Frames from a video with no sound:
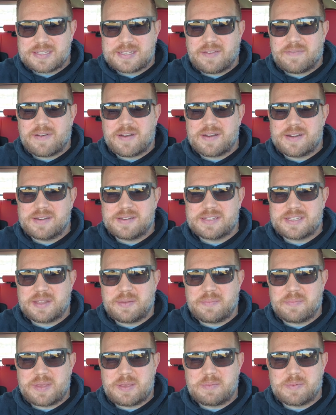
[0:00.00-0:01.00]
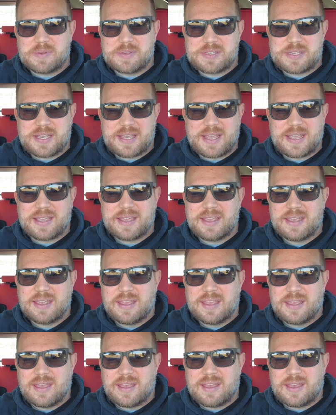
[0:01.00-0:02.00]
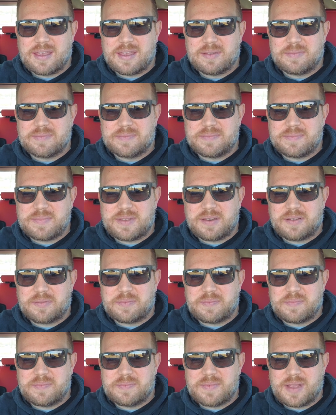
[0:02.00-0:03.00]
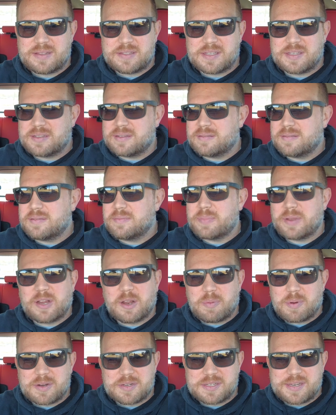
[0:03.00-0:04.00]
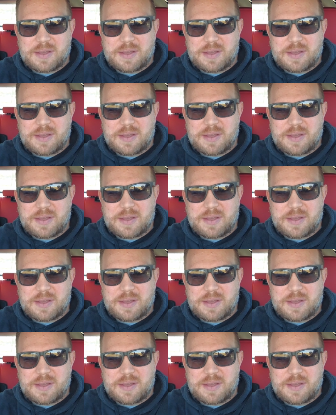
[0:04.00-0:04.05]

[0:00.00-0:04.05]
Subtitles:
I've heard some people say, as a bigger person,